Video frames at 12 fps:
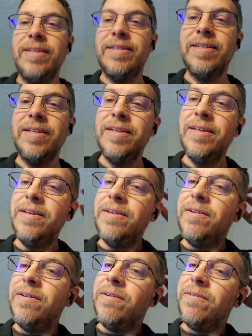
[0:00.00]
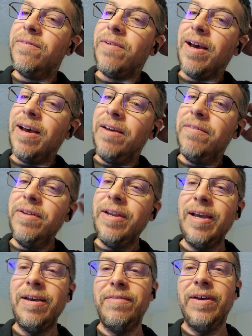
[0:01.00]
It's five and a
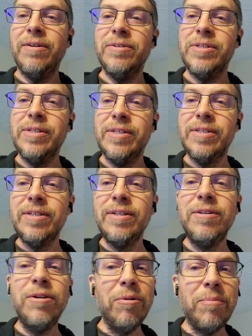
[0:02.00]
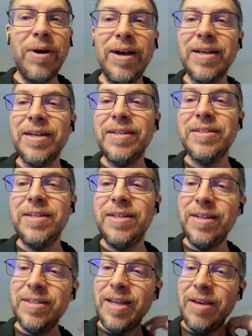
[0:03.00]
half ounces, no pockets. It
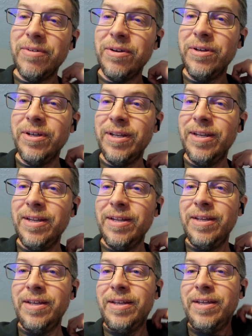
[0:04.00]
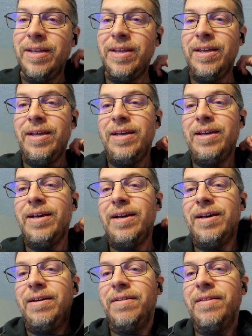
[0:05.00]
does have a hood.
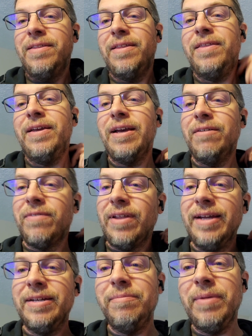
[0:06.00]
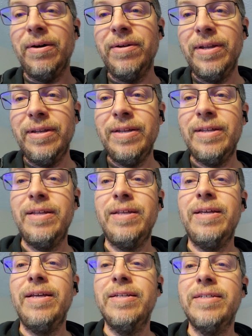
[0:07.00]
Uh, the thing I've liked about it
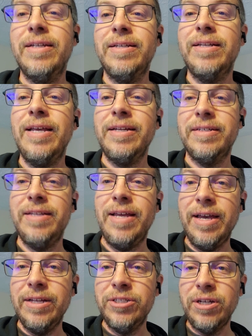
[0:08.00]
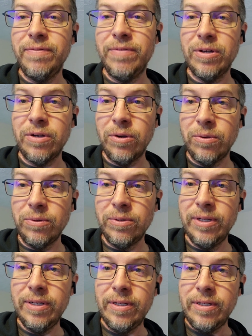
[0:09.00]
is it takes the edge off the
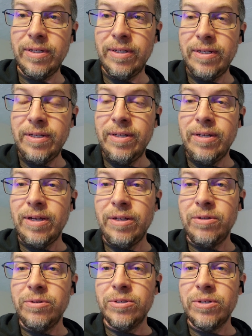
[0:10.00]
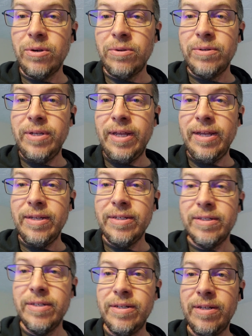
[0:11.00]
cold on those cold
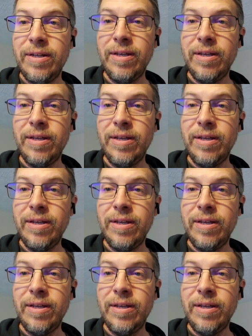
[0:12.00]
days,